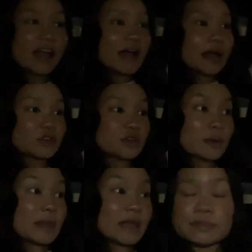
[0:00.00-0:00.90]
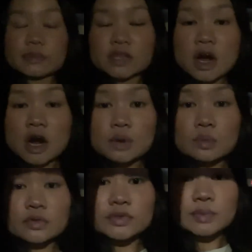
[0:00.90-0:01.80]
I'm gonna do my makeup in the car.
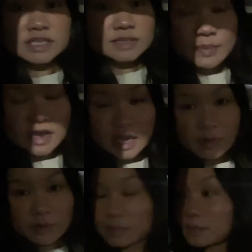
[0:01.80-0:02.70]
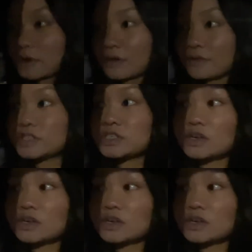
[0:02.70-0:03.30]
Well, the rest of my makeup, I already put my foundation